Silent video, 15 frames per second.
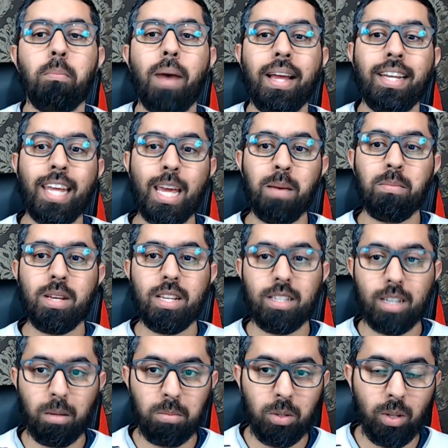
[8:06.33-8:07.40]
My name
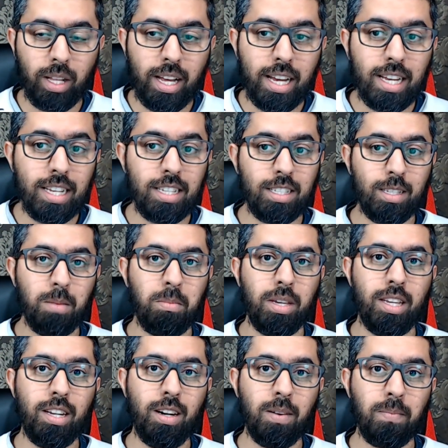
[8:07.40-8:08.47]
is Abdullah
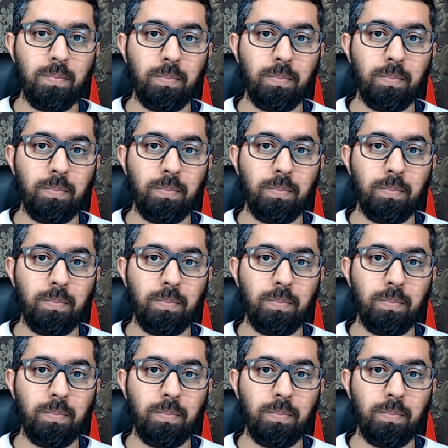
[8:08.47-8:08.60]
Sameer.